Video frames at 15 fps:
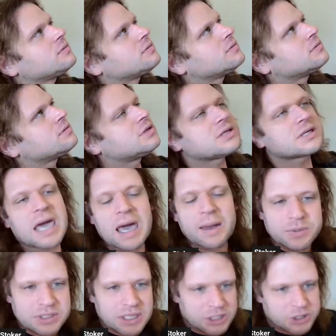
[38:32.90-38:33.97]
the
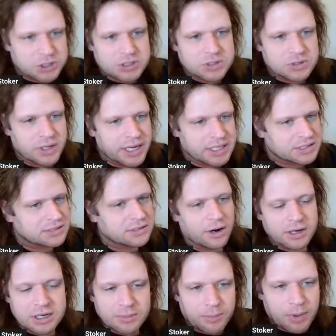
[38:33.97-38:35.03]
decapitation strikes, the
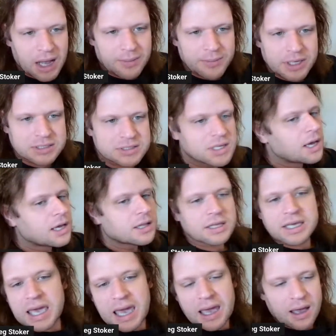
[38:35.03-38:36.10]
targeted bombings,
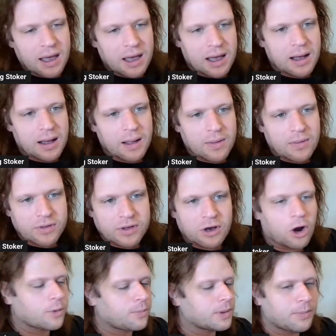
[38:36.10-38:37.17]
the
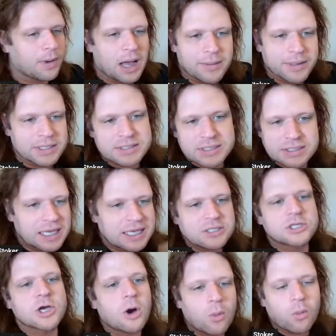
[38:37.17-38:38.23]
carpet bombings, they
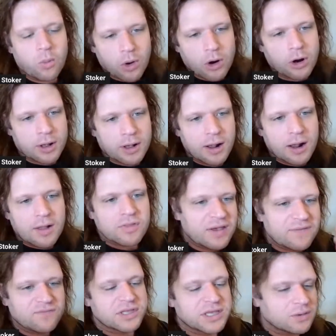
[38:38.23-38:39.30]
don't work. They
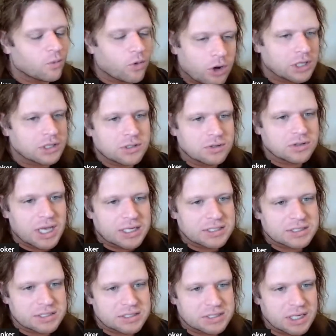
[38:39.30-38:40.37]
didn't work in
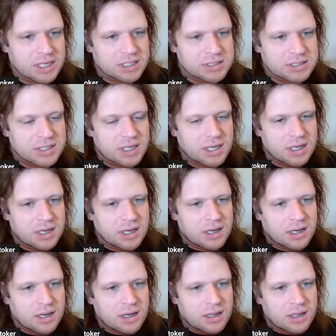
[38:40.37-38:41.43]
2006.
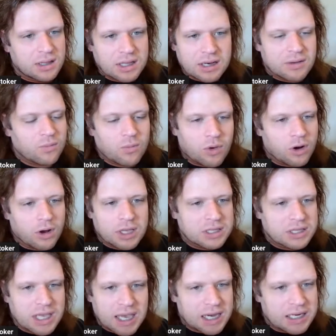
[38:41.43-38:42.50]
They didn't work in
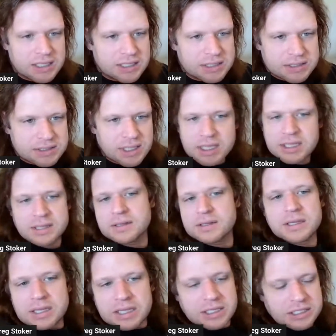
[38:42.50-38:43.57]
the 80s. Like,
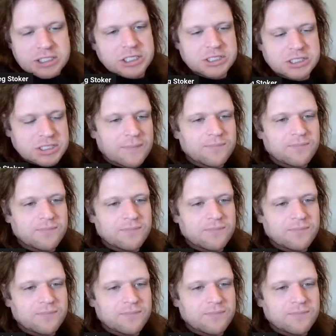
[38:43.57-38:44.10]
it just,